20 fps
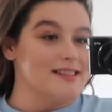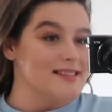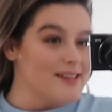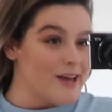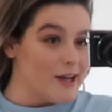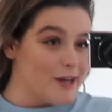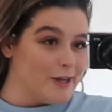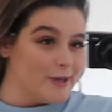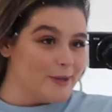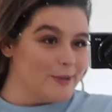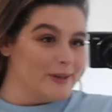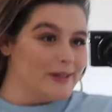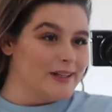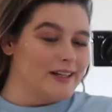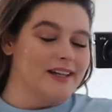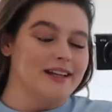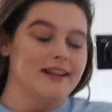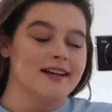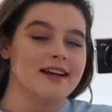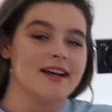So
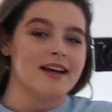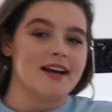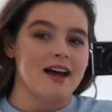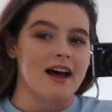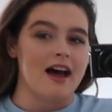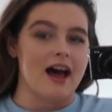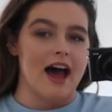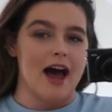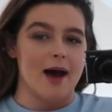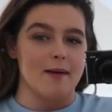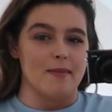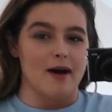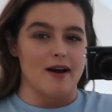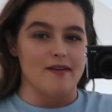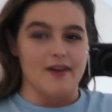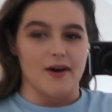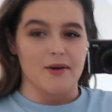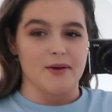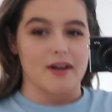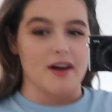um, I
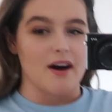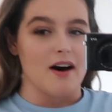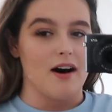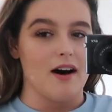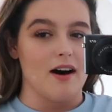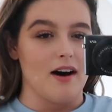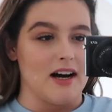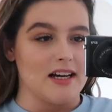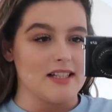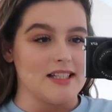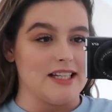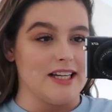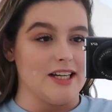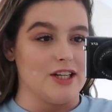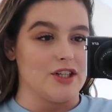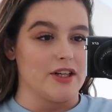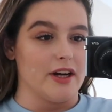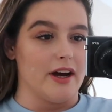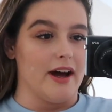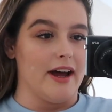found a Carhartt
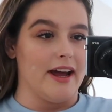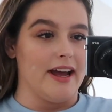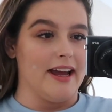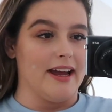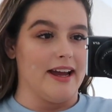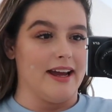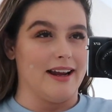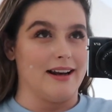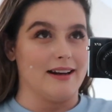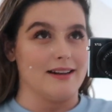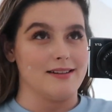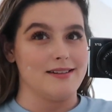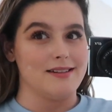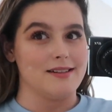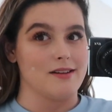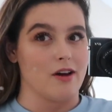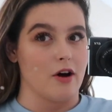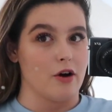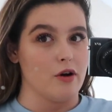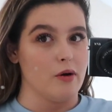t-shirt in
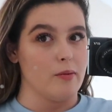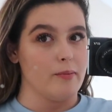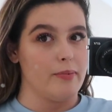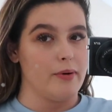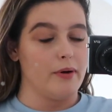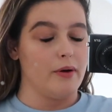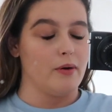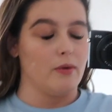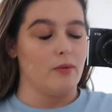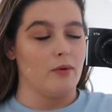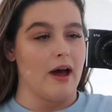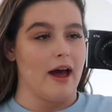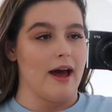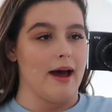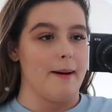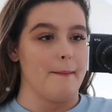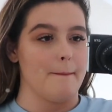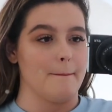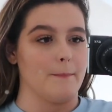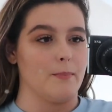Scope,
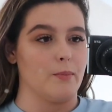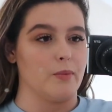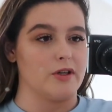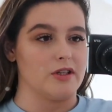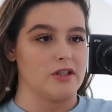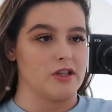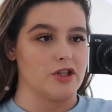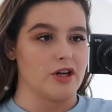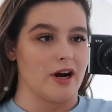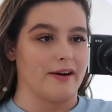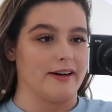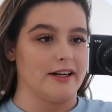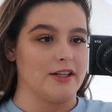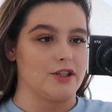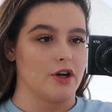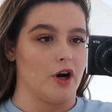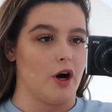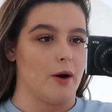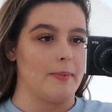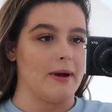Um, which is a charity
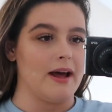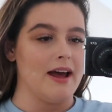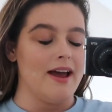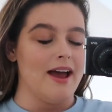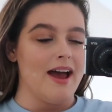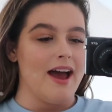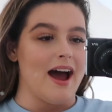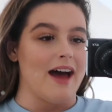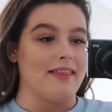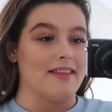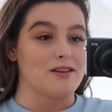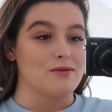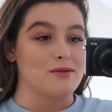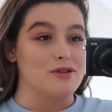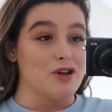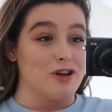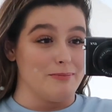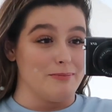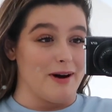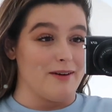shop, and this was
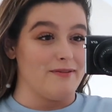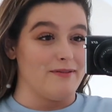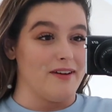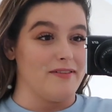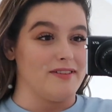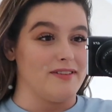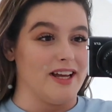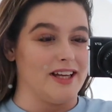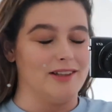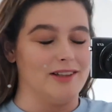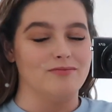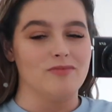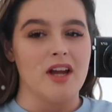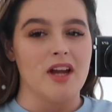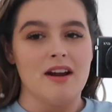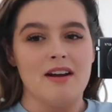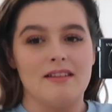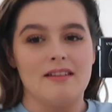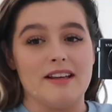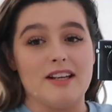two pounds fifty.
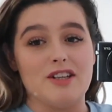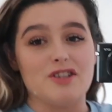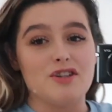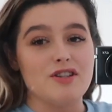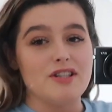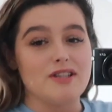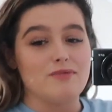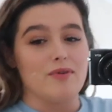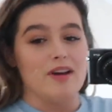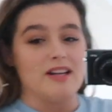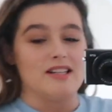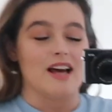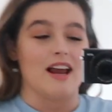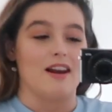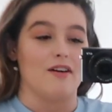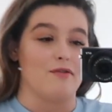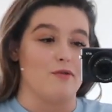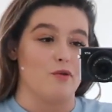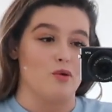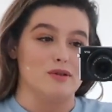These usually retail
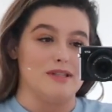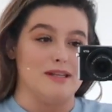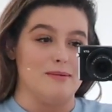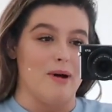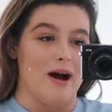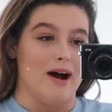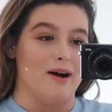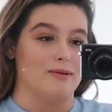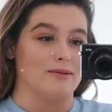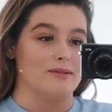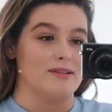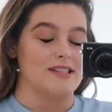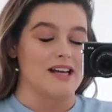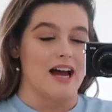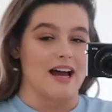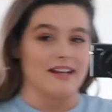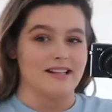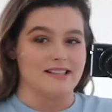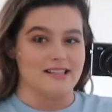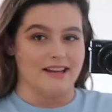at forty pounds
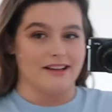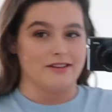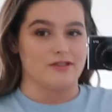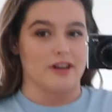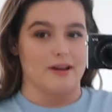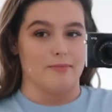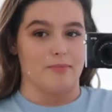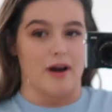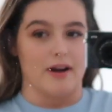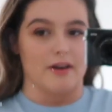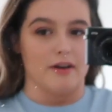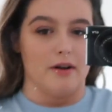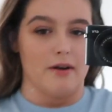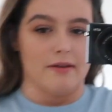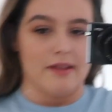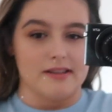and it's literally brand new.